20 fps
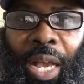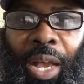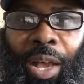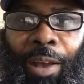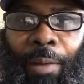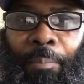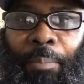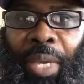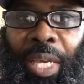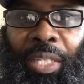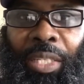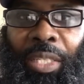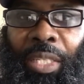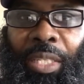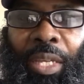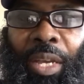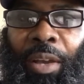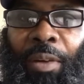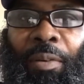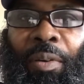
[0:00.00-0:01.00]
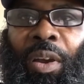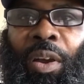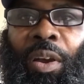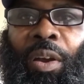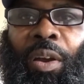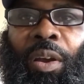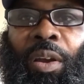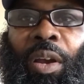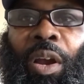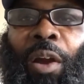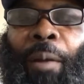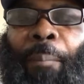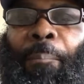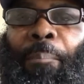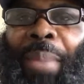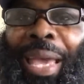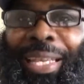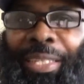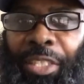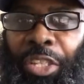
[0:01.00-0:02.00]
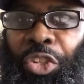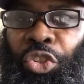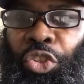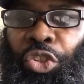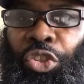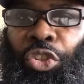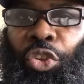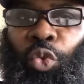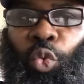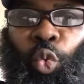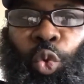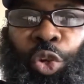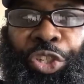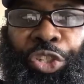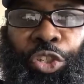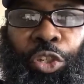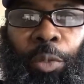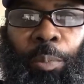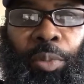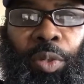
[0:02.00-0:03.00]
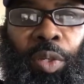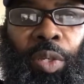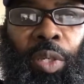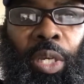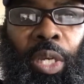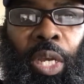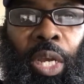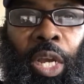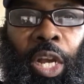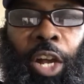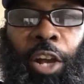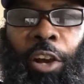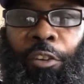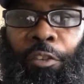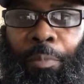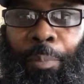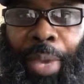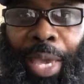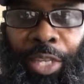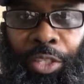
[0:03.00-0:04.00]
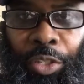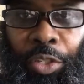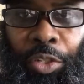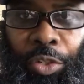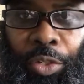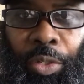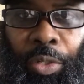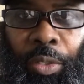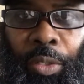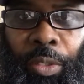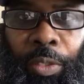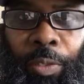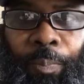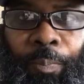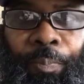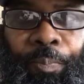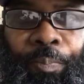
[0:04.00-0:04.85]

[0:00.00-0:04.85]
our, mess uh, our, our messengers, the worship of messengers.